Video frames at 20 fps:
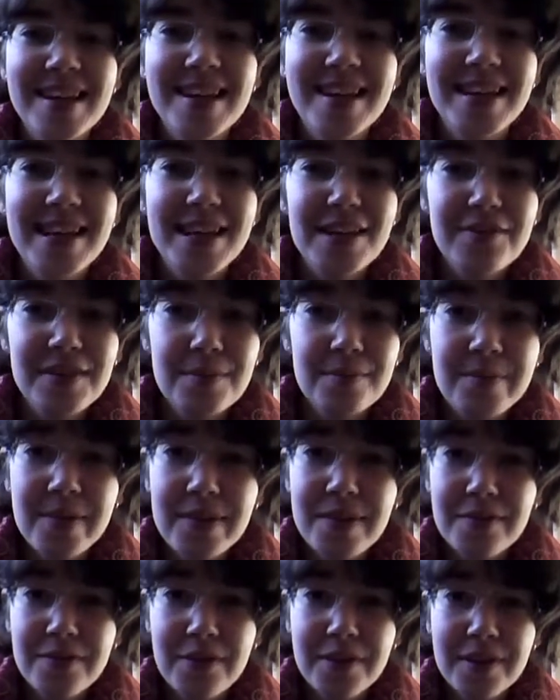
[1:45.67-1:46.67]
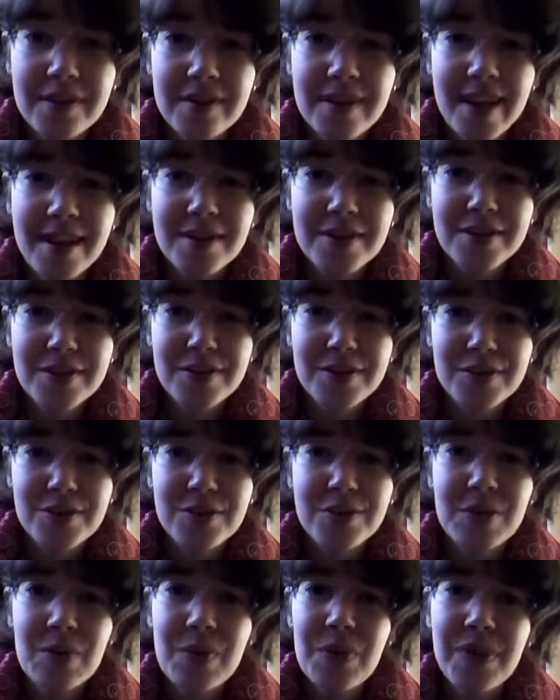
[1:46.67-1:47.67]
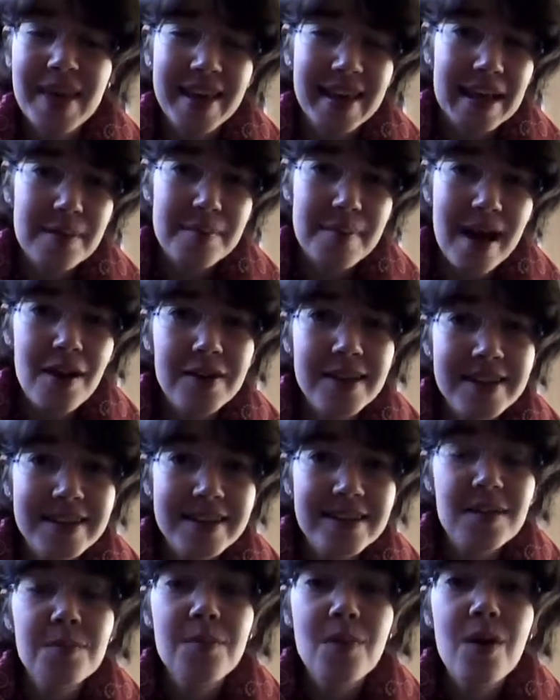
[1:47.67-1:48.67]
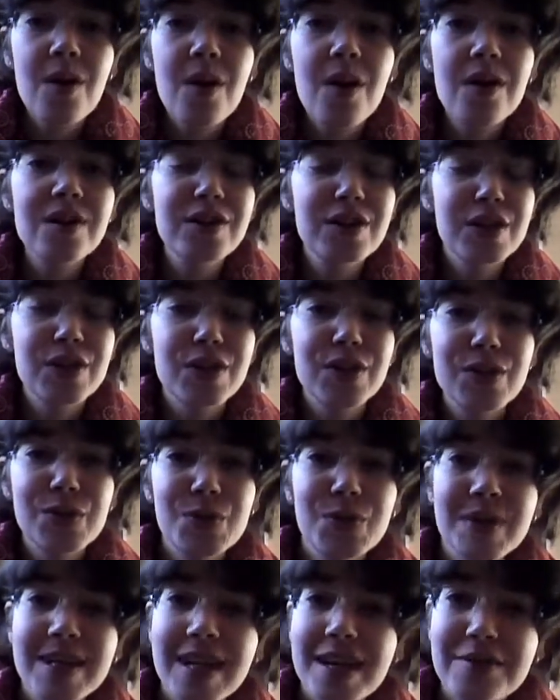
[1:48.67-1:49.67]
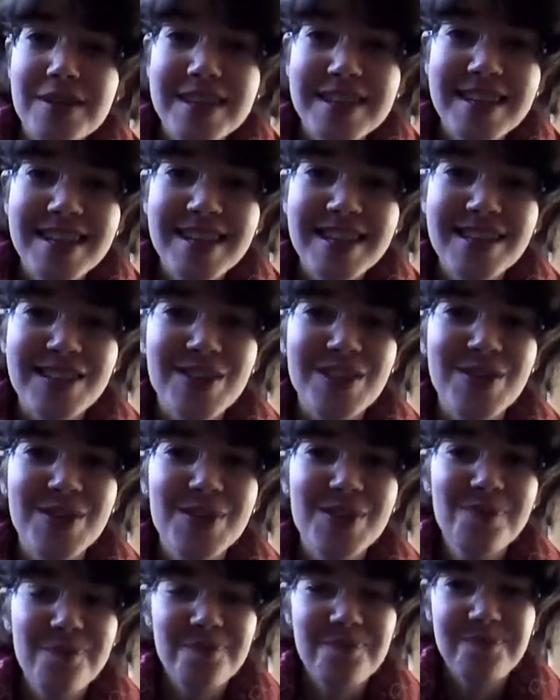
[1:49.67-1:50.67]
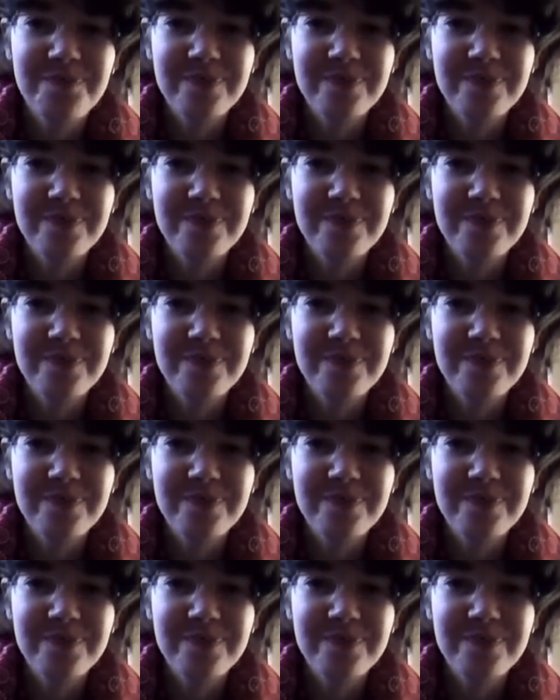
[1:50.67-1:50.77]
Leave it be for a day or two, think about it some more, just do whatever sinks to you.